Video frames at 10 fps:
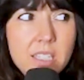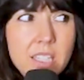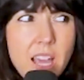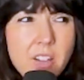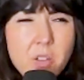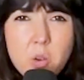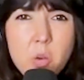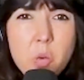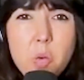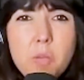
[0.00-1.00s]
I don't
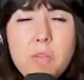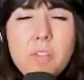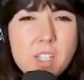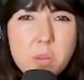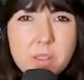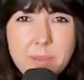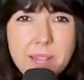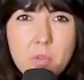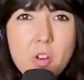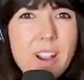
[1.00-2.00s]
know who fucks with him
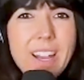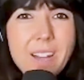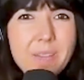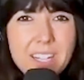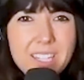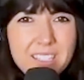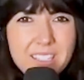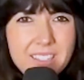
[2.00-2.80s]
anymore anyways.